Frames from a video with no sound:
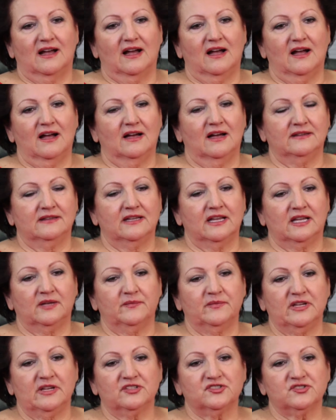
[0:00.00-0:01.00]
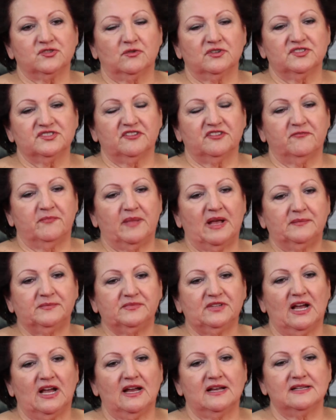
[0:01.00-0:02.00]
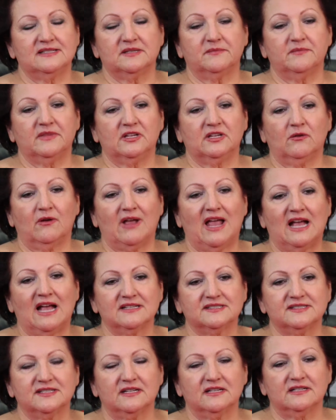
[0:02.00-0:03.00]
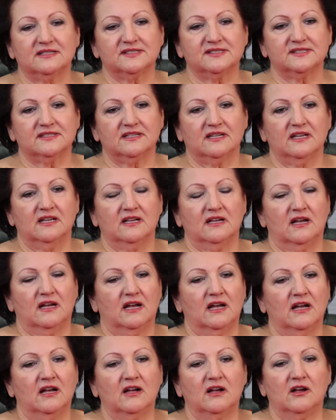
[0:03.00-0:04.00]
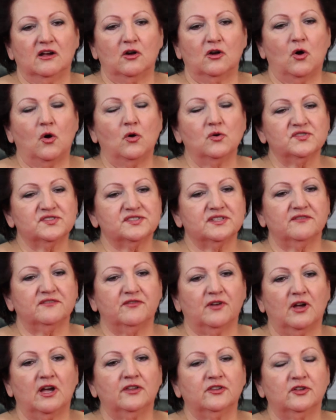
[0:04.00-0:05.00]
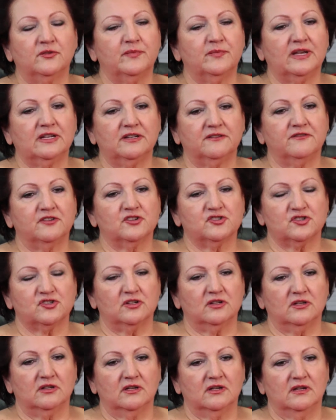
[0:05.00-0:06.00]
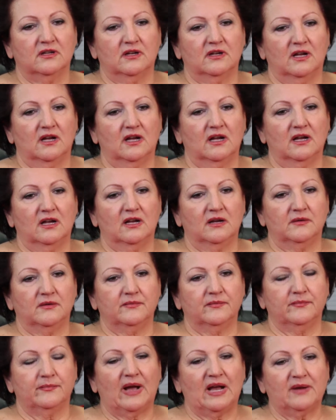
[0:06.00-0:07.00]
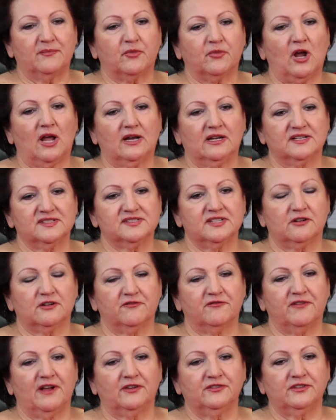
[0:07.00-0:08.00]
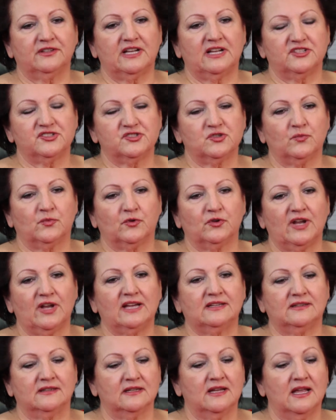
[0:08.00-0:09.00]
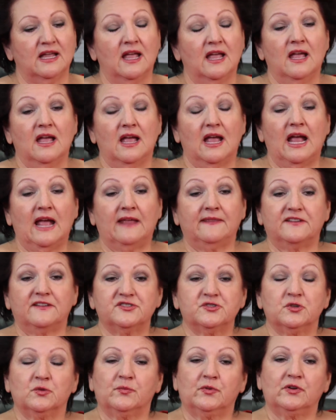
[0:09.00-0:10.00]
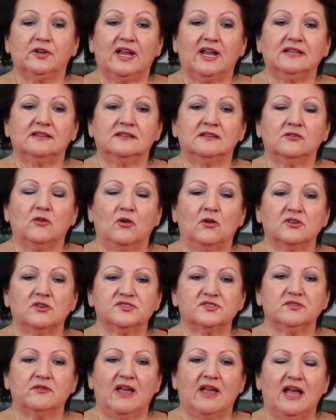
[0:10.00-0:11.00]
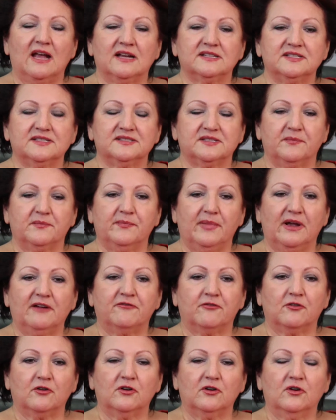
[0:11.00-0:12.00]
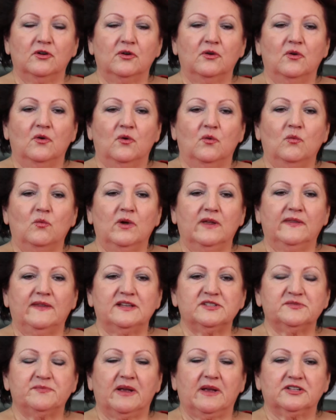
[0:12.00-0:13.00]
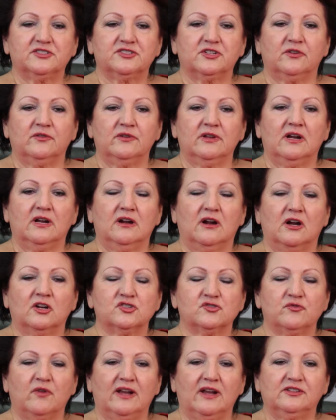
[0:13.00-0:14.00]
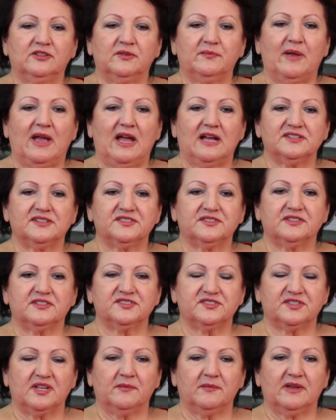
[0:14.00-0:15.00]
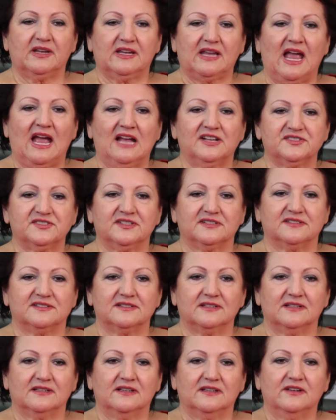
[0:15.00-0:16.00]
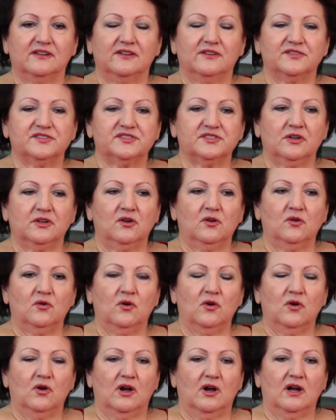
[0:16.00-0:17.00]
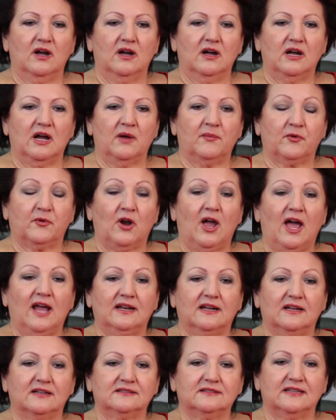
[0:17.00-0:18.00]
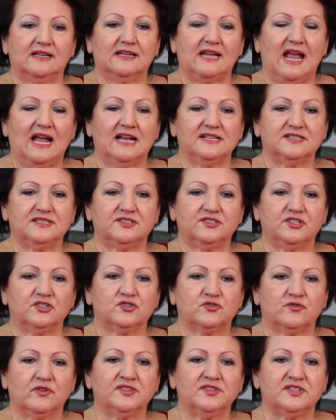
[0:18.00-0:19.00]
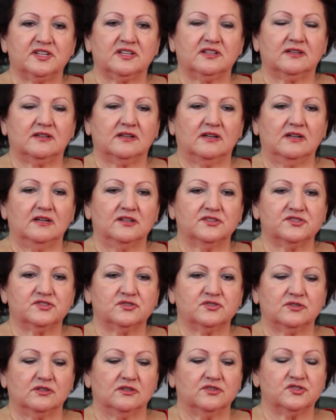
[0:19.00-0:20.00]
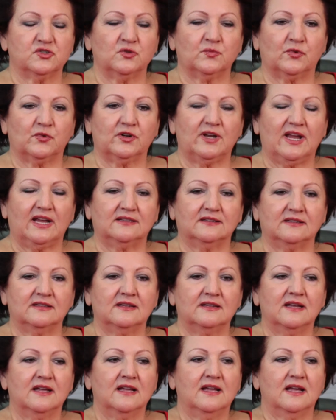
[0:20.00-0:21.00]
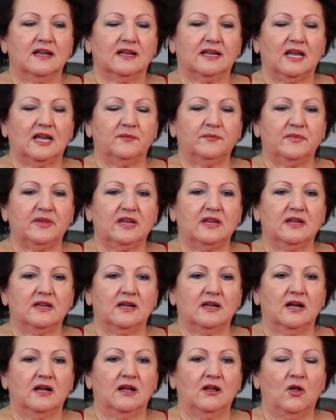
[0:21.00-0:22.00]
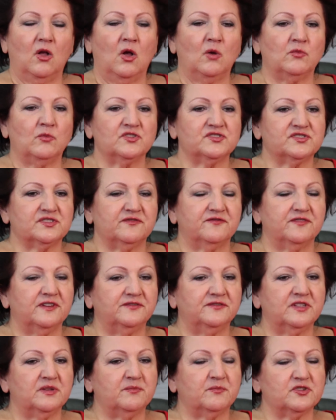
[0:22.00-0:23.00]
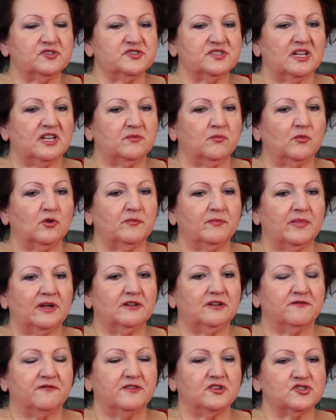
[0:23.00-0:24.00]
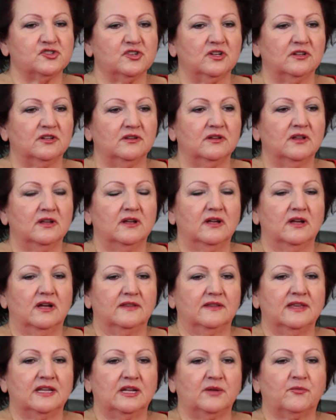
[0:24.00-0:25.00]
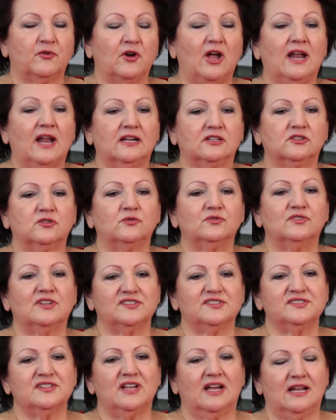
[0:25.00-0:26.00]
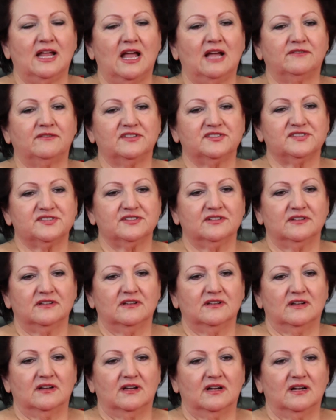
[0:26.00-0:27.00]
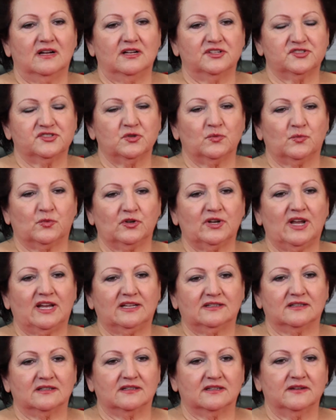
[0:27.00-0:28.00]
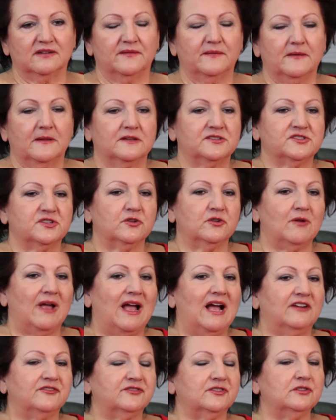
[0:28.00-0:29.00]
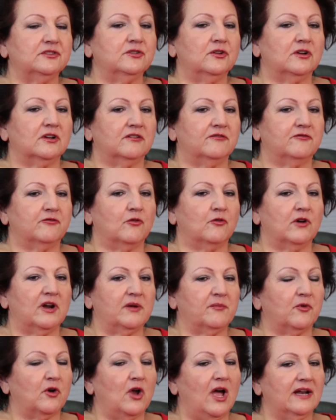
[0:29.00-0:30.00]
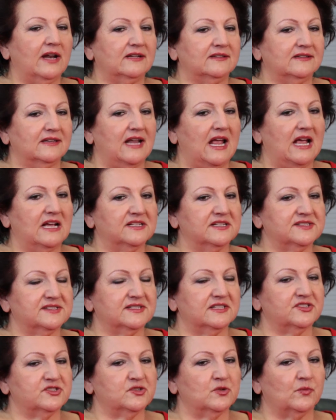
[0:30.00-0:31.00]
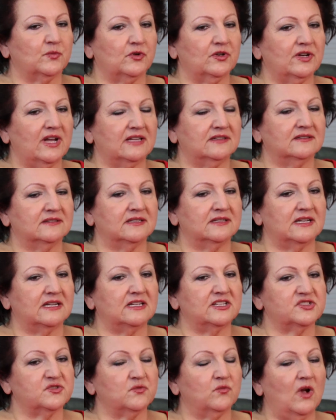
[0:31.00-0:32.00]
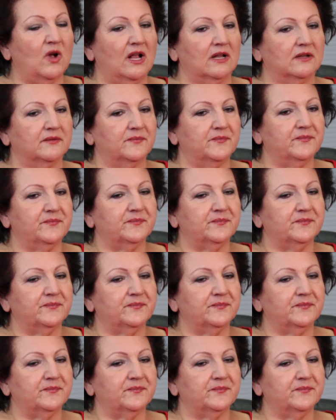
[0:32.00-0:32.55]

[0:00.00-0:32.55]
Uh, they could be a source of peptides, amino acids, uh, a host of other beneficial uh, byproducts that are found in that supernatant. And the supernatant also acts as a buffer when these bacteria are trying to pass the stomach acids. So uh, a product that has its intrinsic uh, supernatant can be uh, almost 50% more beneficial than a product who does not have its uh, supernatant. So you have to look for a product that has the supernatant in it as well.